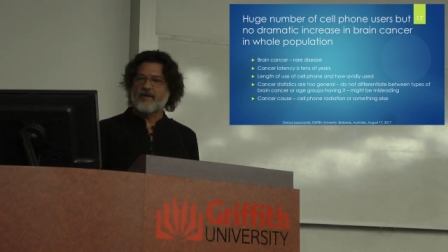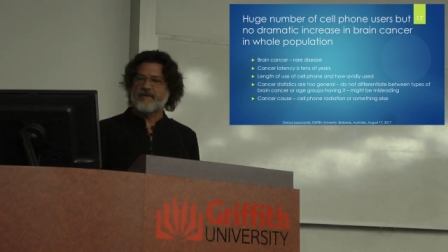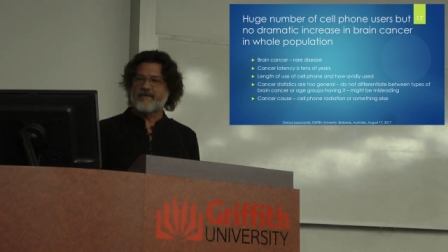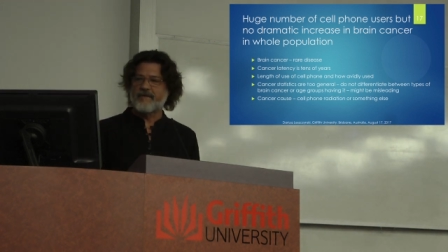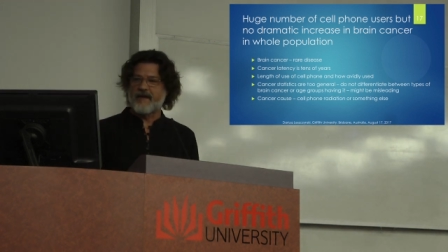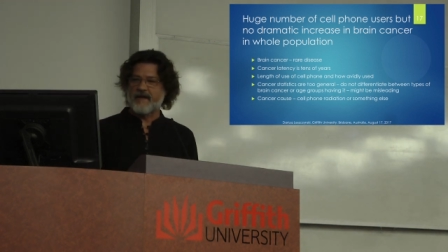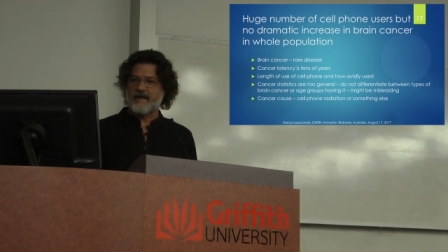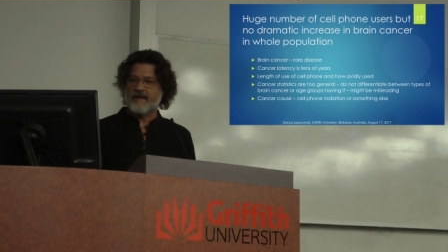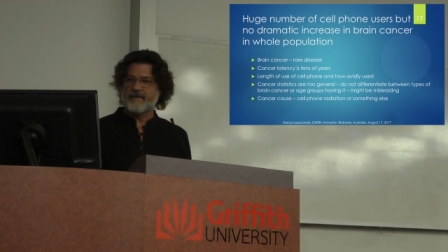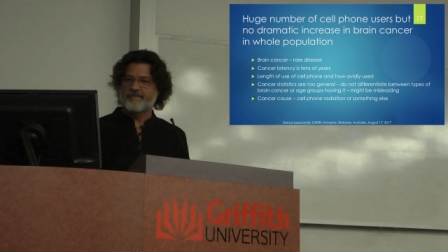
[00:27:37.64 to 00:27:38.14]

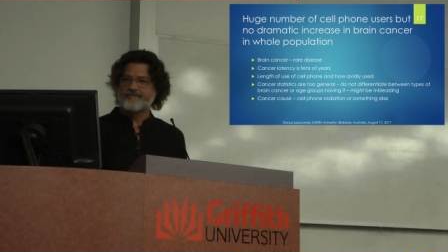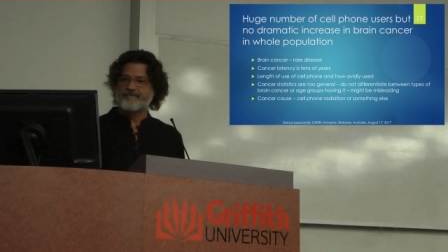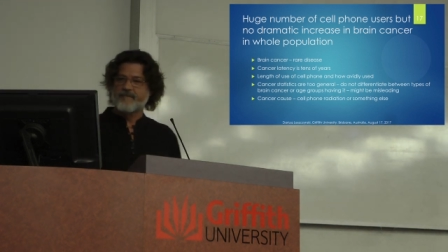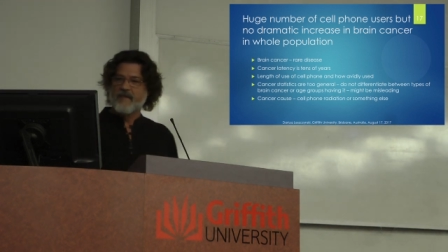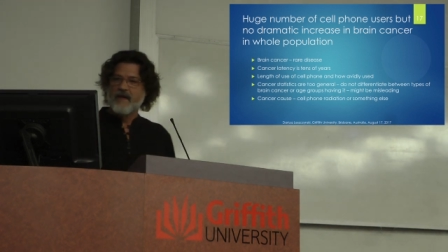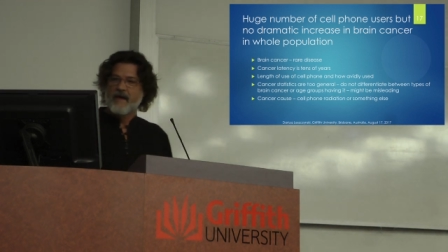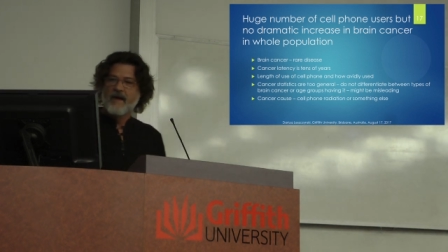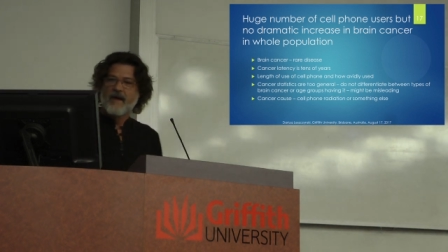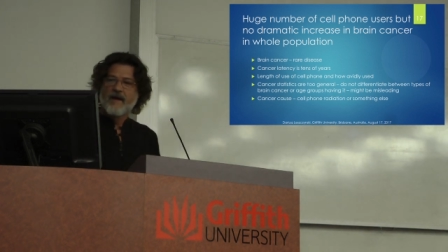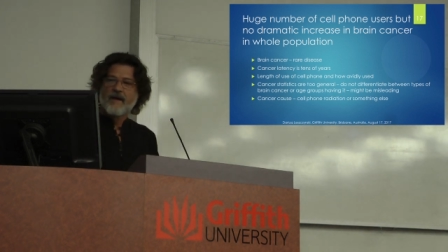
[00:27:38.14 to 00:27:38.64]
more flat.
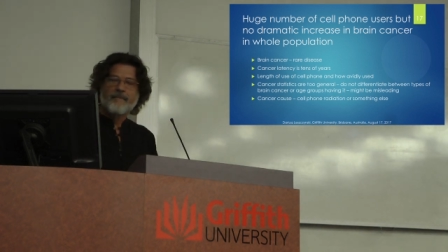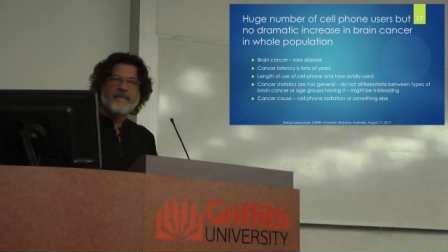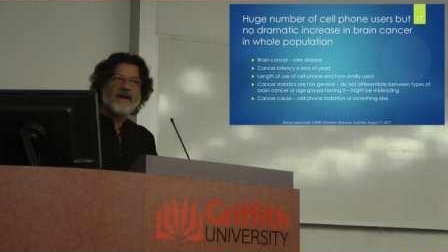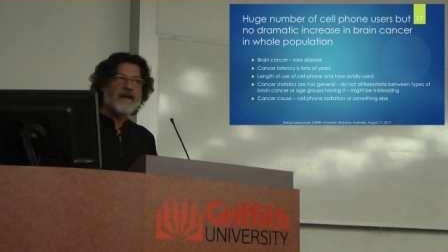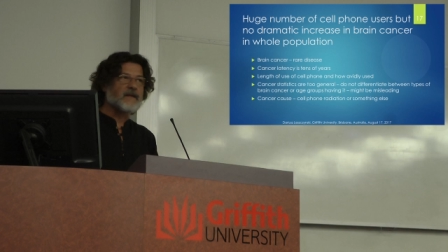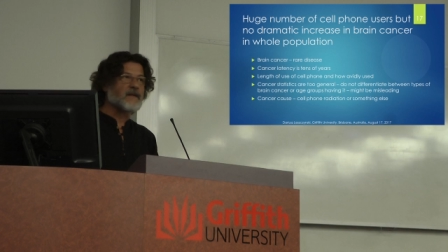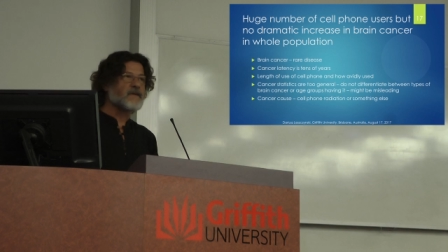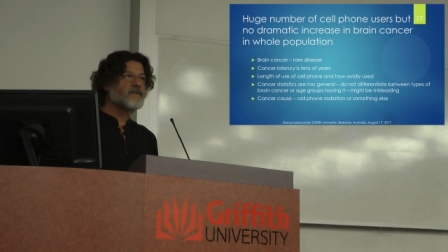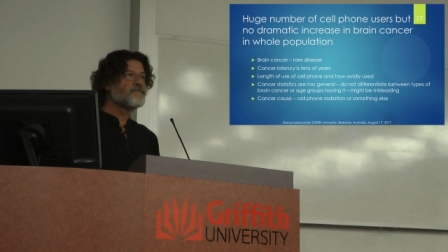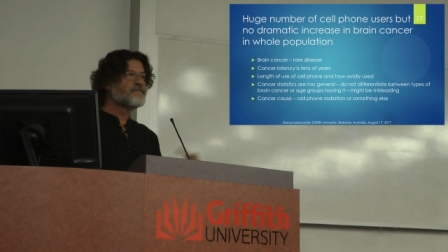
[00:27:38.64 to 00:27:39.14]

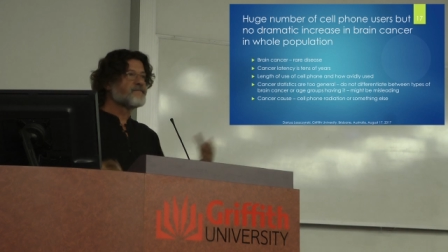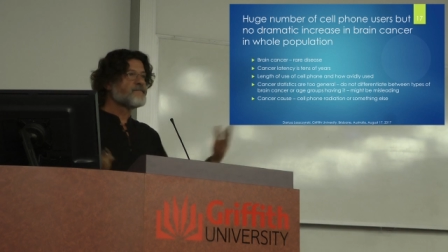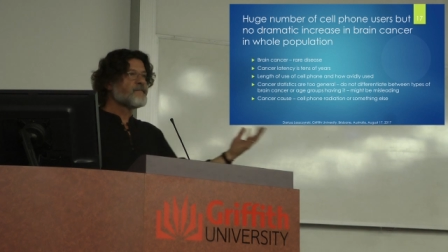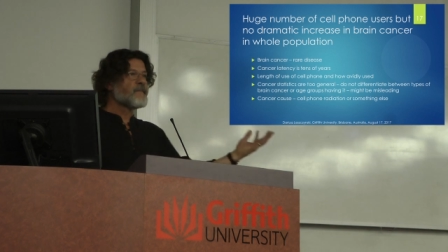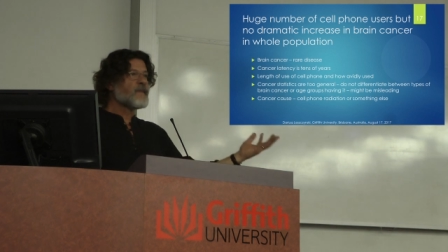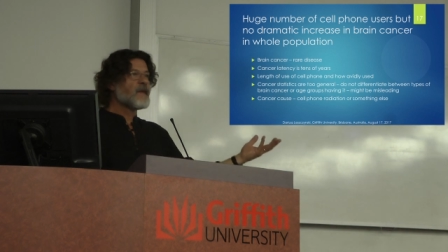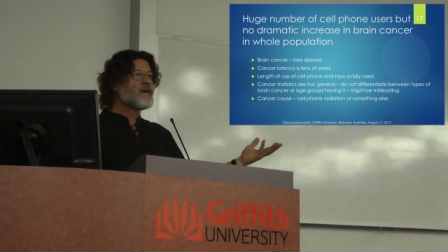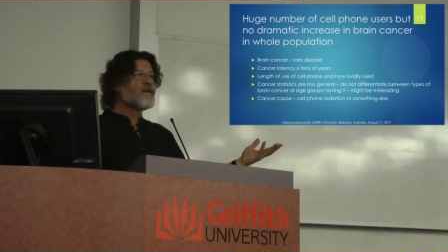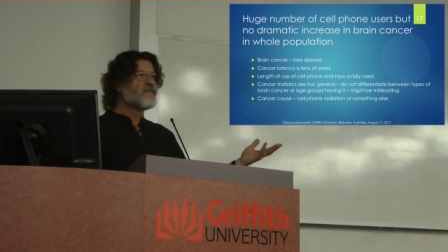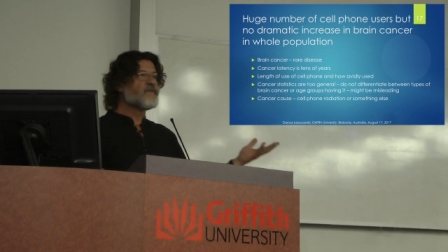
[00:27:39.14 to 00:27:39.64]

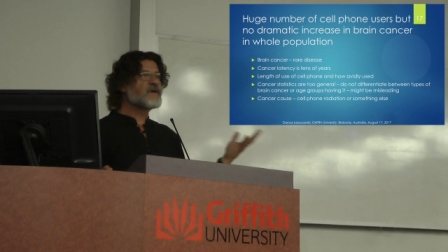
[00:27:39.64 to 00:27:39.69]
But